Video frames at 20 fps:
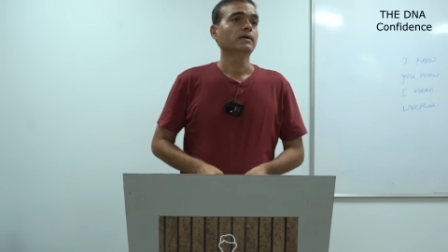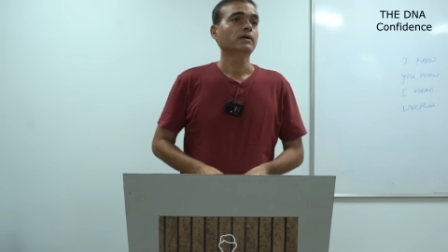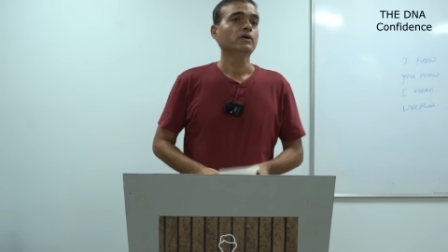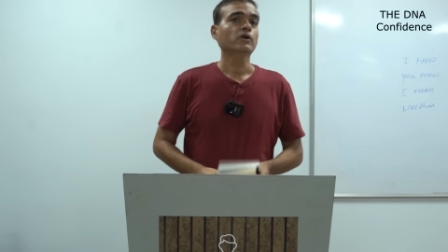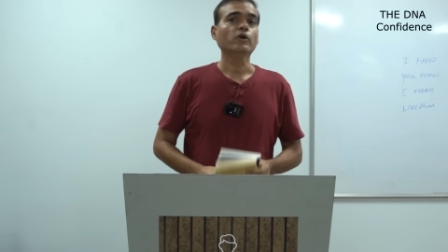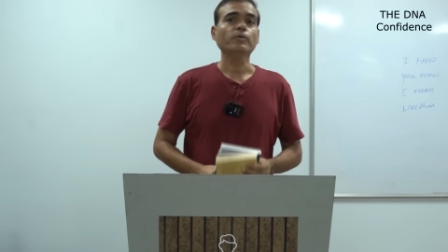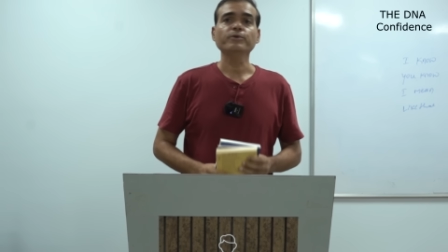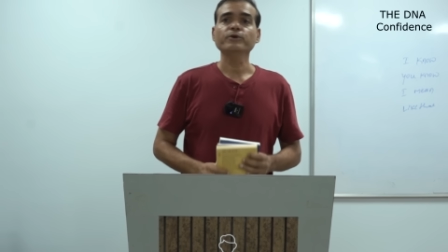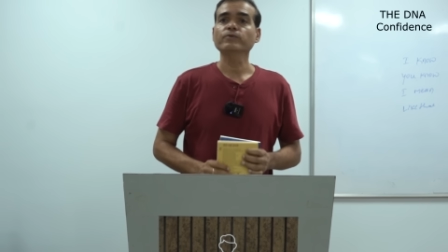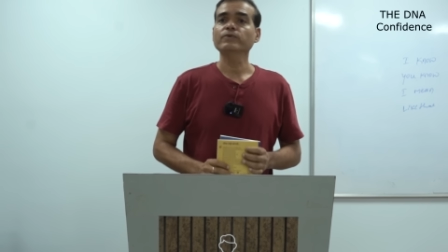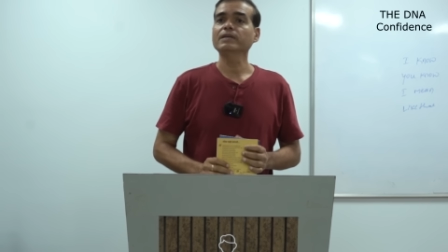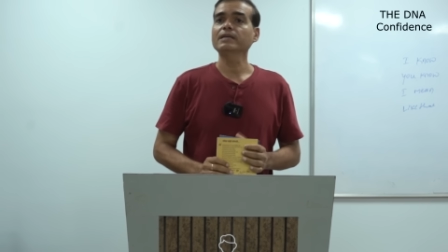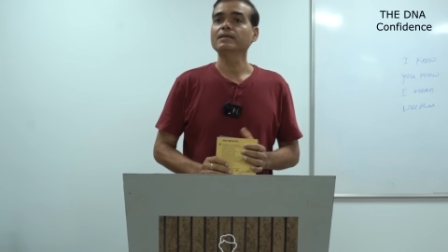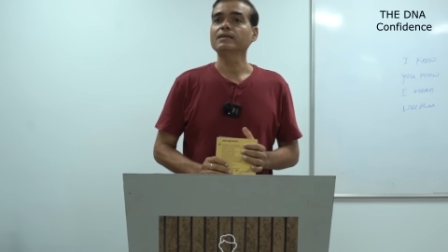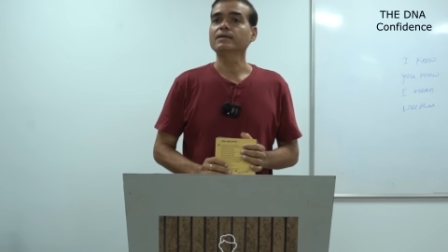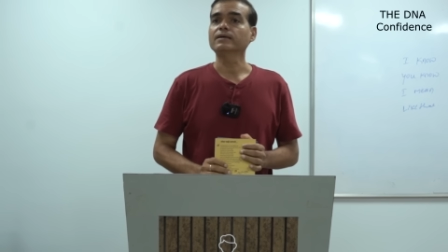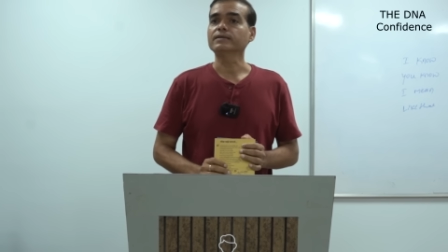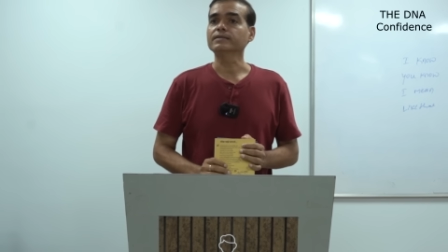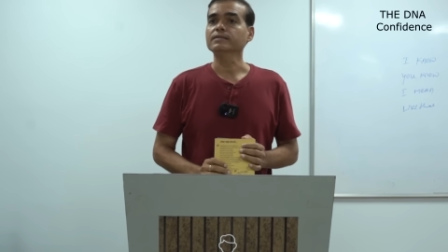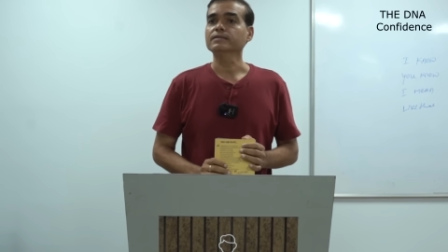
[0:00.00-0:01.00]
Hope you will
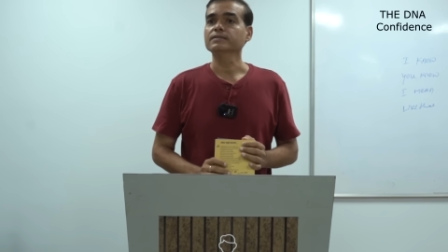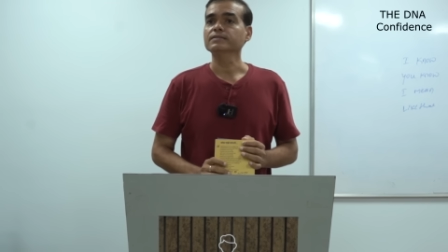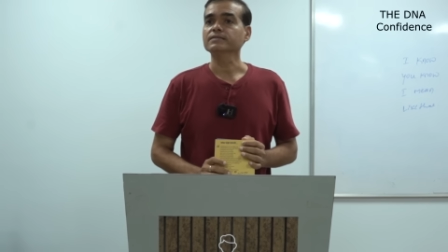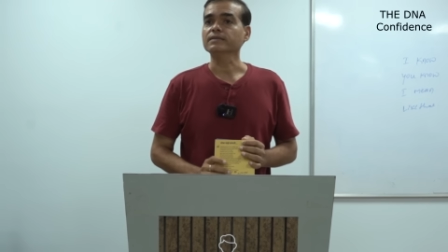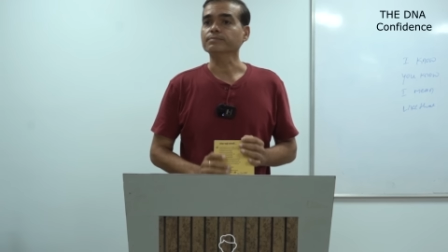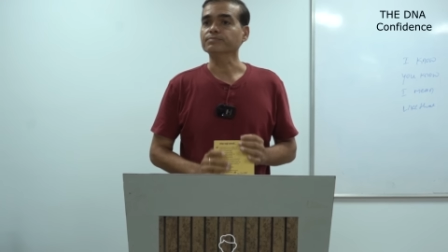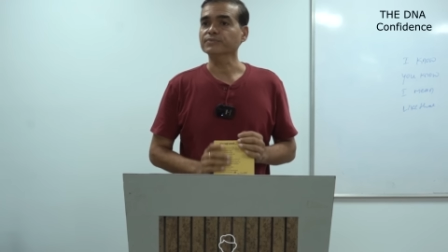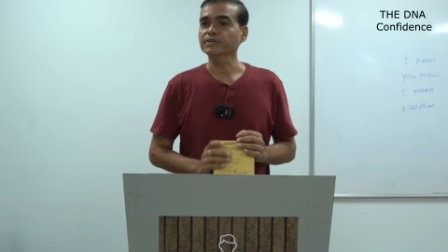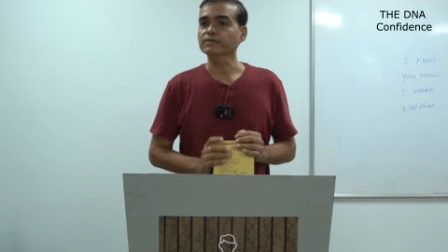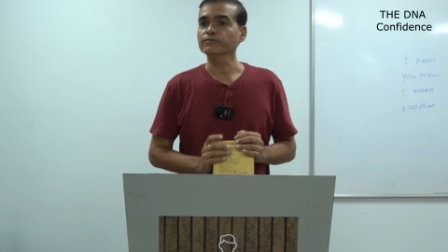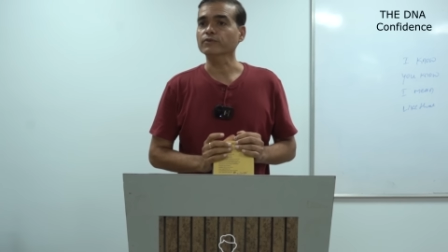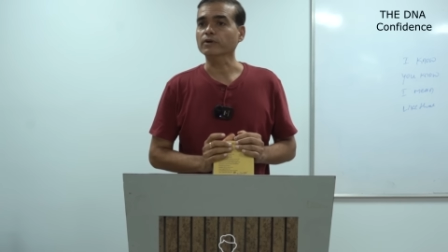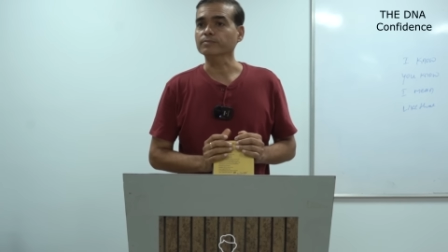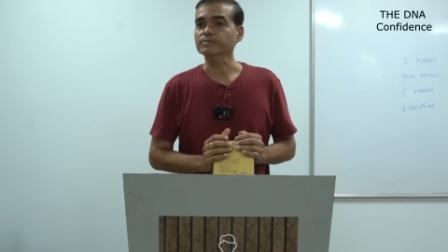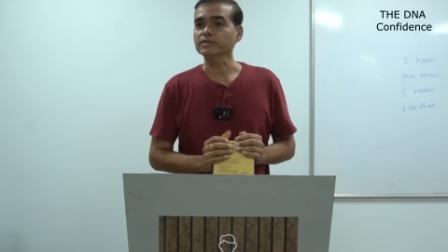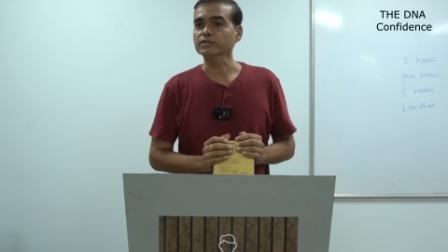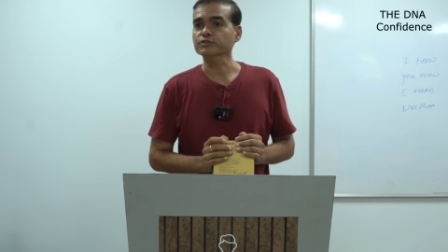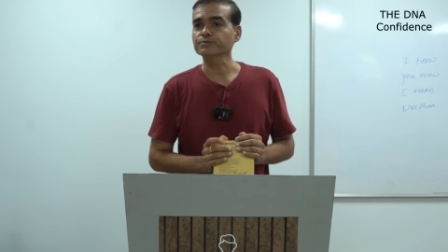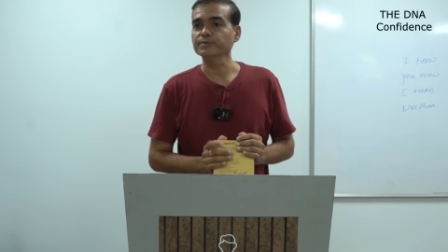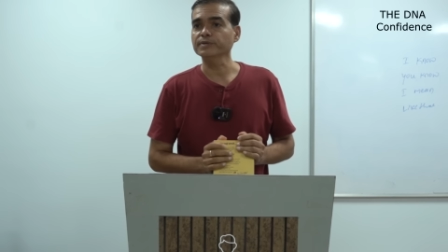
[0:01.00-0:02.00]
learn something from
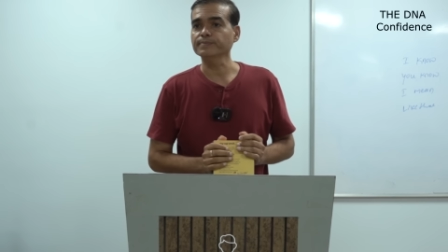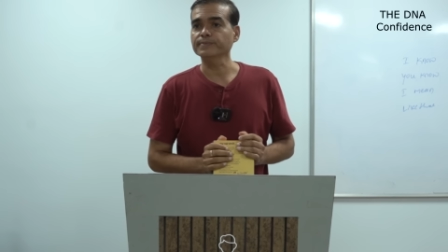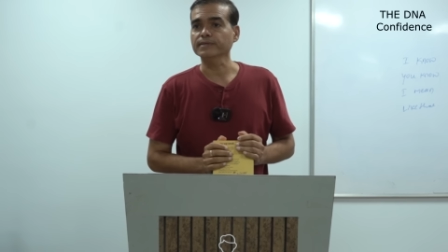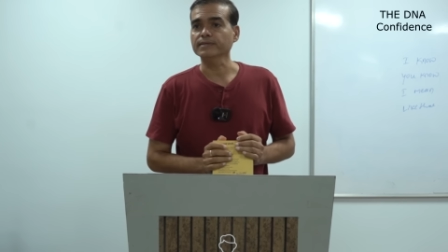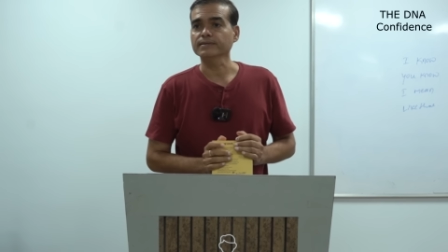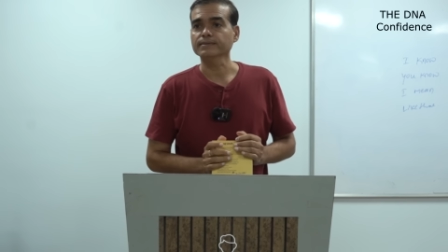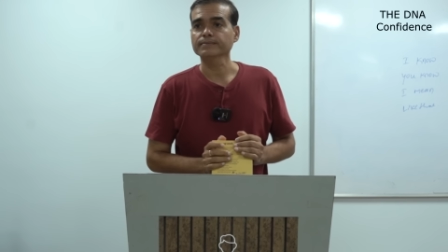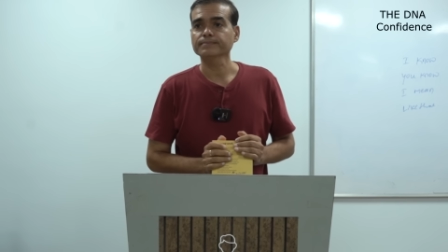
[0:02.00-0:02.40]
such people.